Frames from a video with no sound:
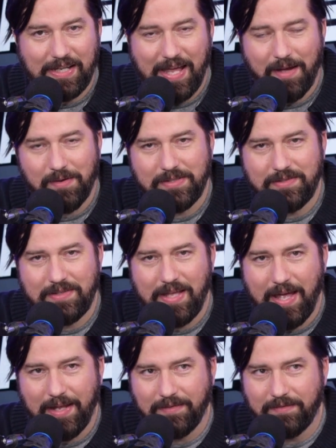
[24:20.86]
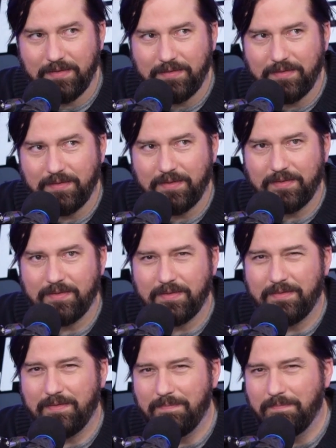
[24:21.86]
How is that
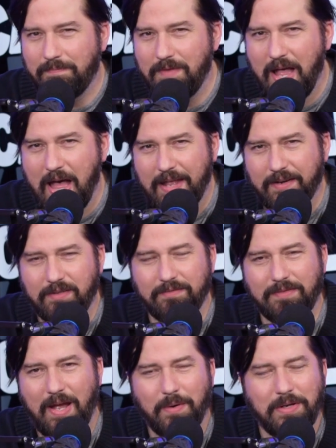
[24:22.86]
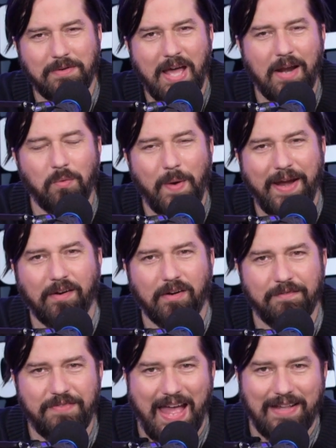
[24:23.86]
not? How are you not aware
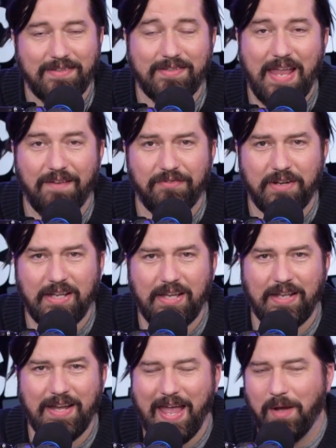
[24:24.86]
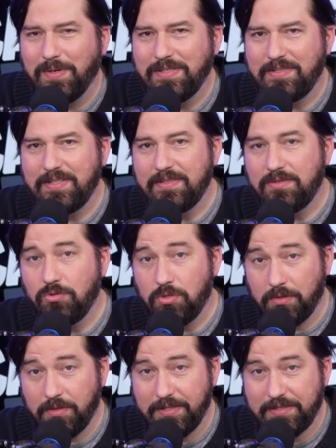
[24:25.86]
of that, Stephanie? And how is this
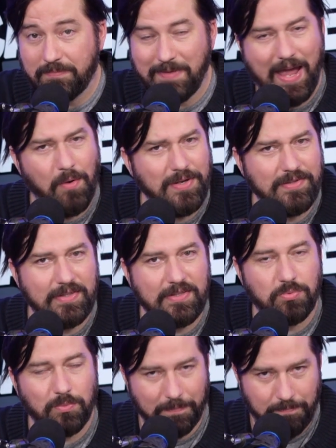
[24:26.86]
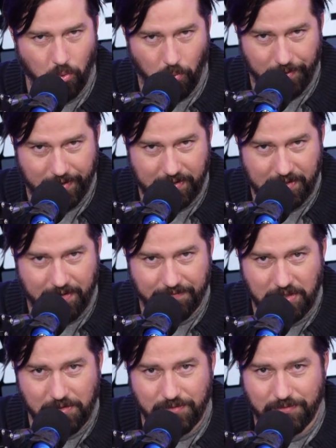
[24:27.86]
journalism? How is this reporting of
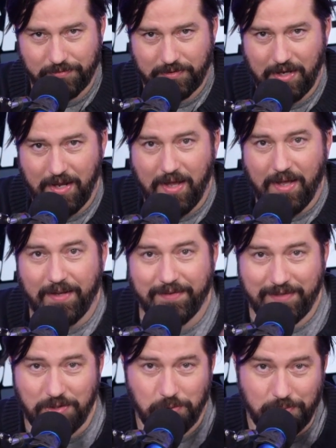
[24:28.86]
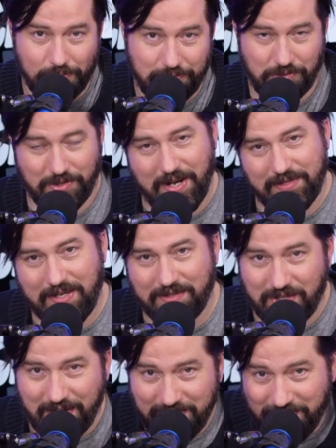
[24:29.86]
news? News, should I say?
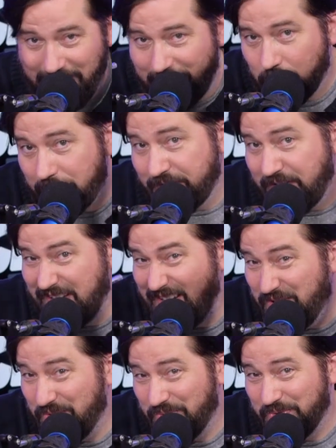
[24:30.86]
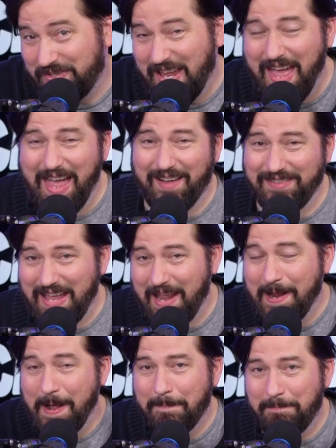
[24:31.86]
Should I use your air quotes? News. How's
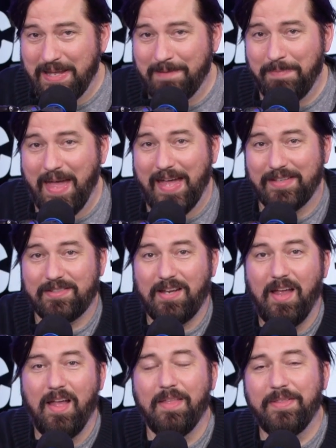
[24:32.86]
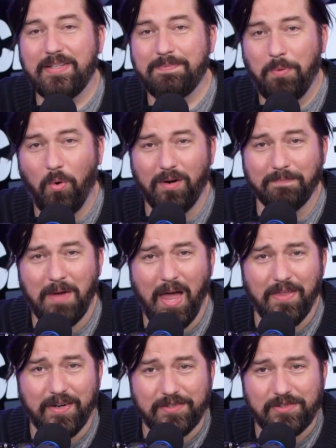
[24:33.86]
that be best? These poor
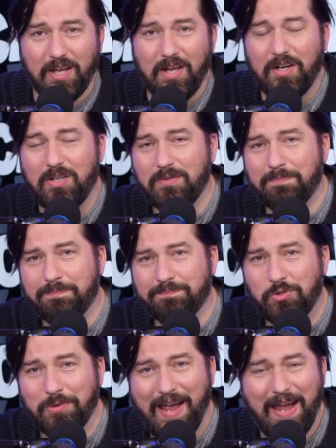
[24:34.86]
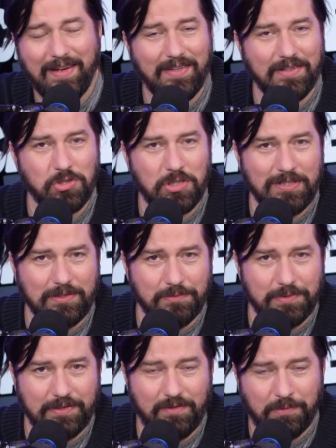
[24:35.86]
mothers who drag their
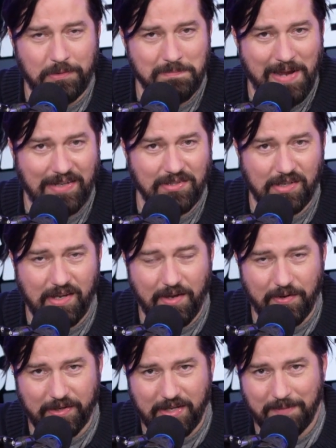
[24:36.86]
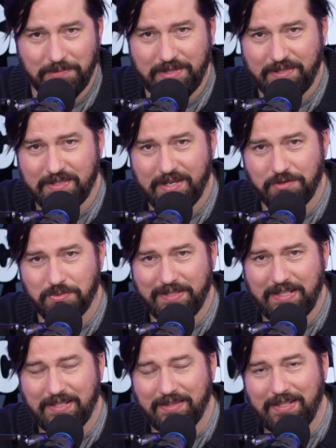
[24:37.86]
children through Mexico to come to this country
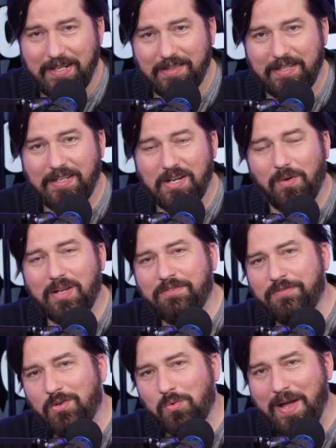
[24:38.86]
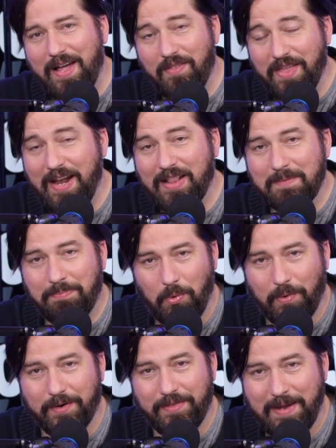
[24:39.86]
illegally, knowing full well that at the
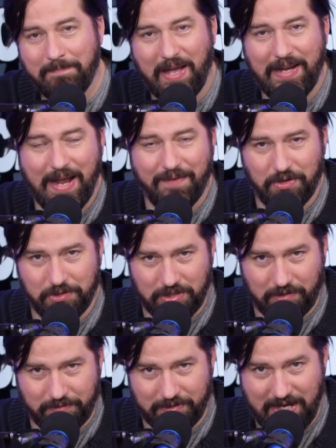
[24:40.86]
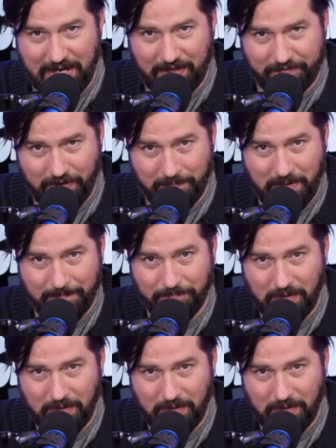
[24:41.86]
border they might have their children taken from them.